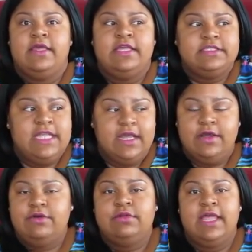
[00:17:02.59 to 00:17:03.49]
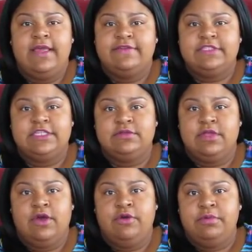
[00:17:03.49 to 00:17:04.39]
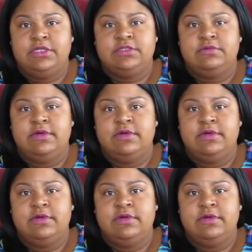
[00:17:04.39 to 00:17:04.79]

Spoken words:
It's not cool to have sex with a whole bunch of